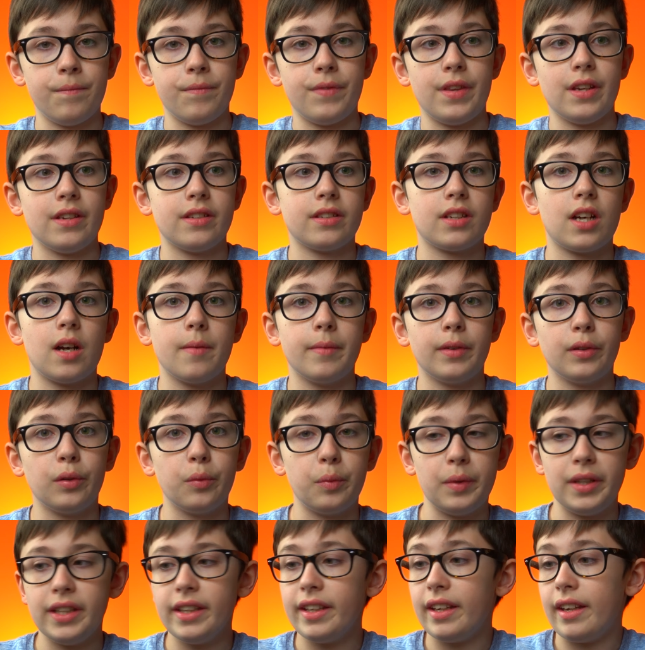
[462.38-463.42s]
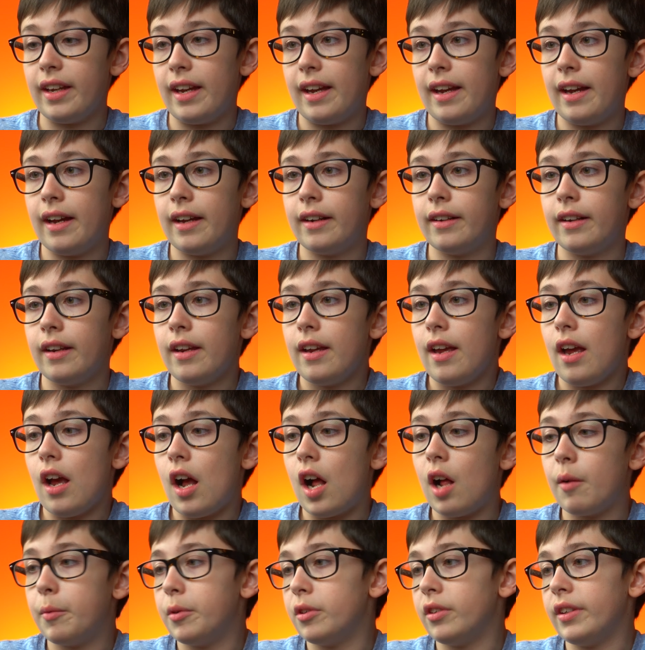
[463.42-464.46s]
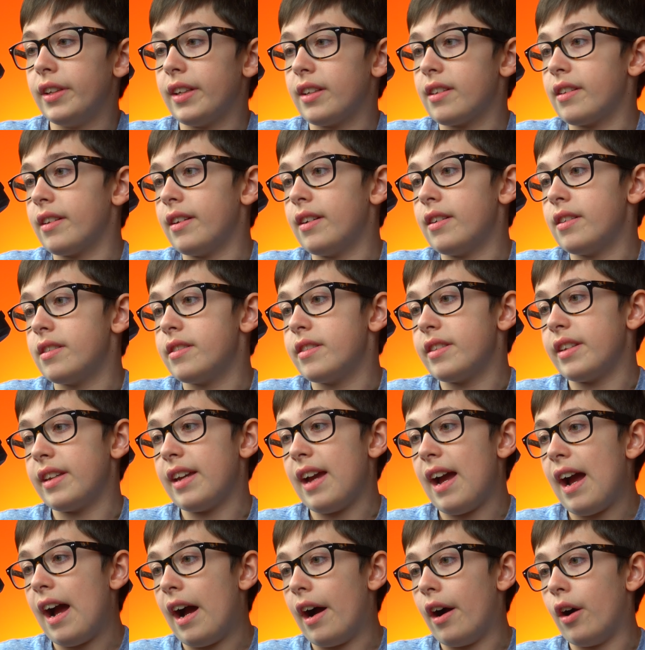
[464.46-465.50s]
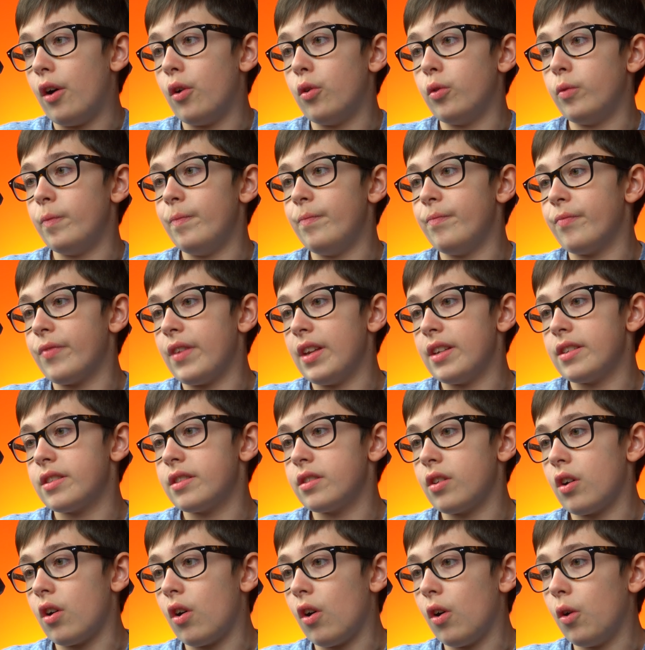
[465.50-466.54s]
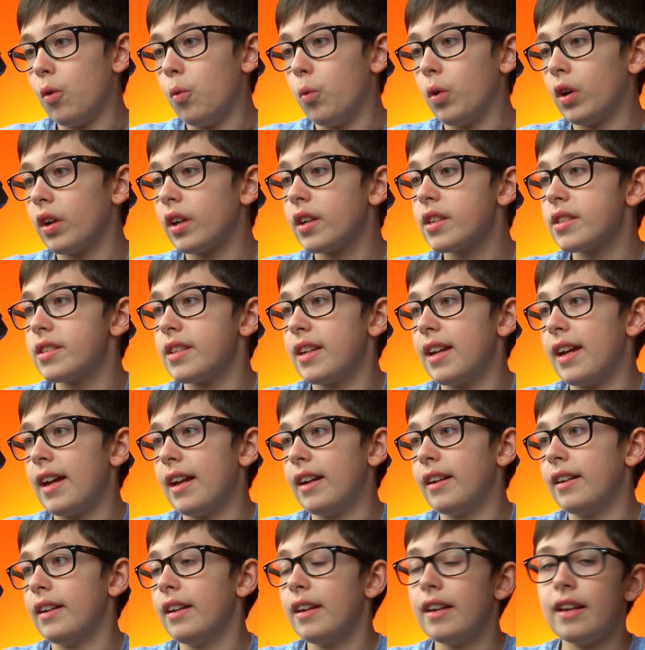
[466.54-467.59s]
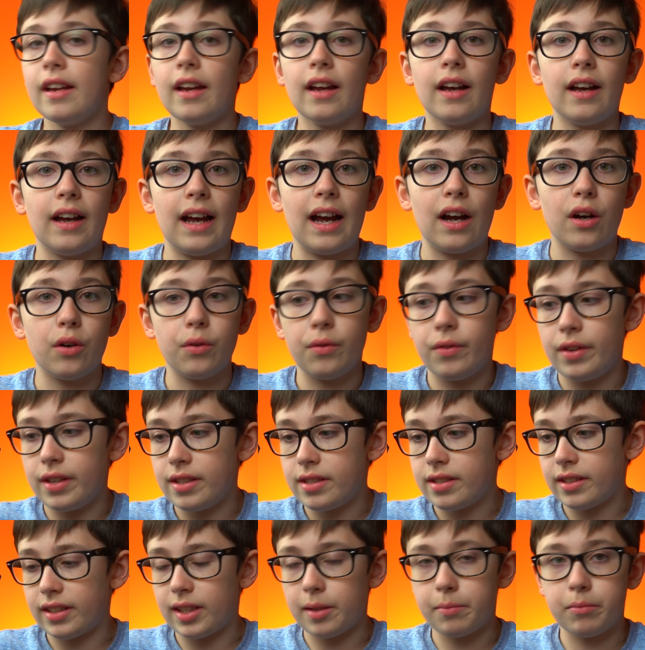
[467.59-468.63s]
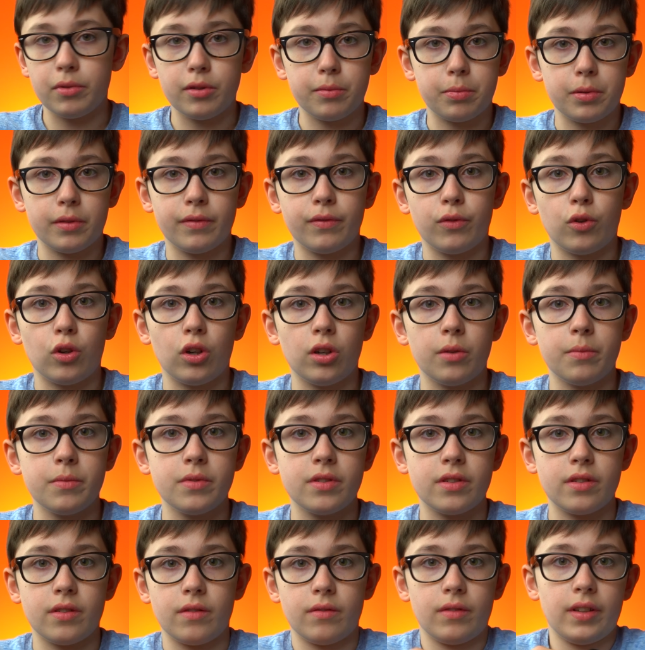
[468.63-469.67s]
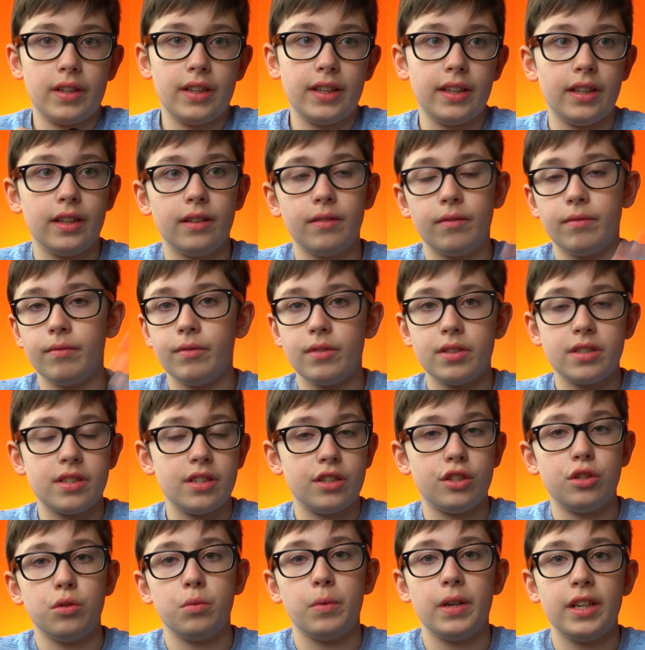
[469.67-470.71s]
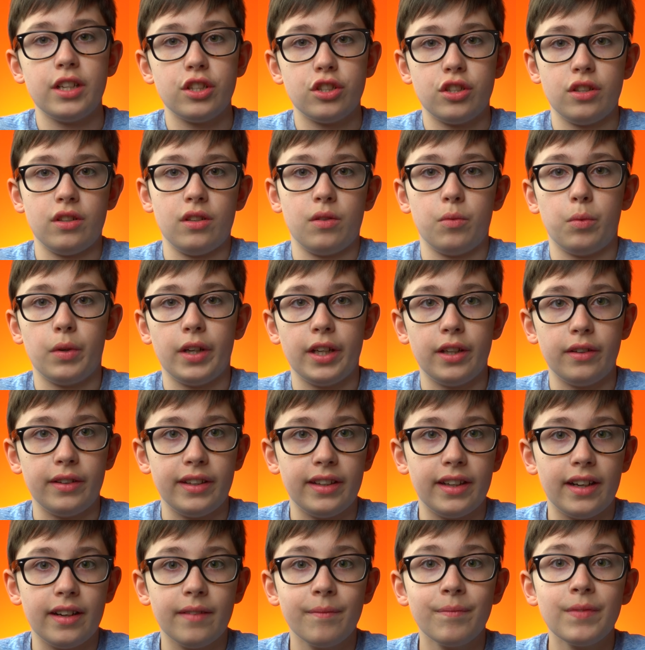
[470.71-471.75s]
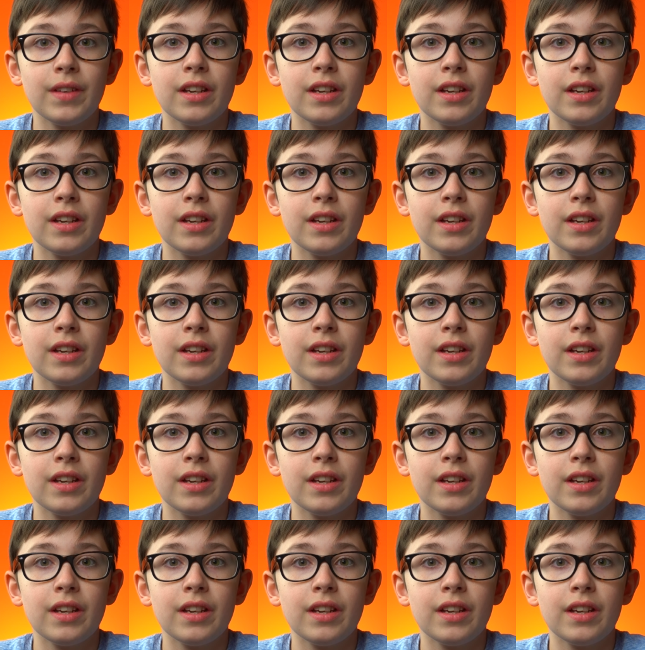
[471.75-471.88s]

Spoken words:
this coming week, and I'll be really excited to see how this all works and how this gimbal performs in situations where you need it.